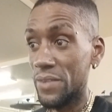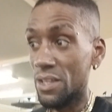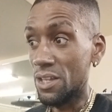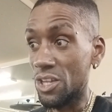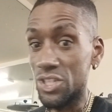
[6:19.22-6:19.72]

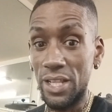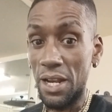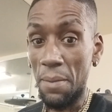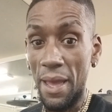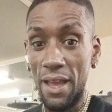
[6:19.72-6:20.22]
because you let
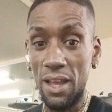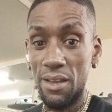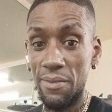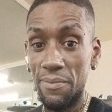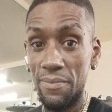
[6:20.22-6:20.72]
them
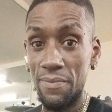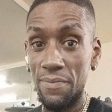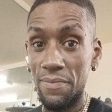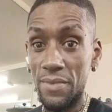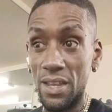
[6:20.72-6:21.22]
back.
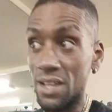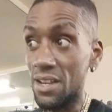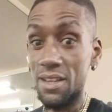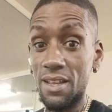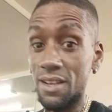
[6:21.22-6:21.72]
And
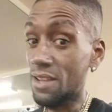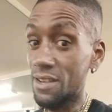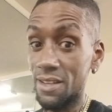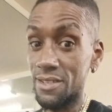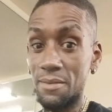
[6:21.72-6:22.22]
they, and they
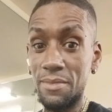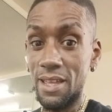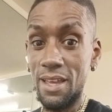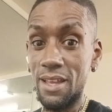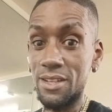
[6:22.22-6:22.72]
did something
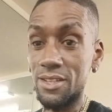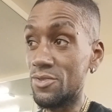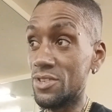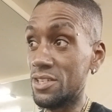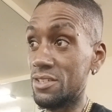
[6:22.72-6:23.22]
again and you
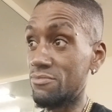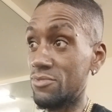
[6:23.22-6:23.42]
just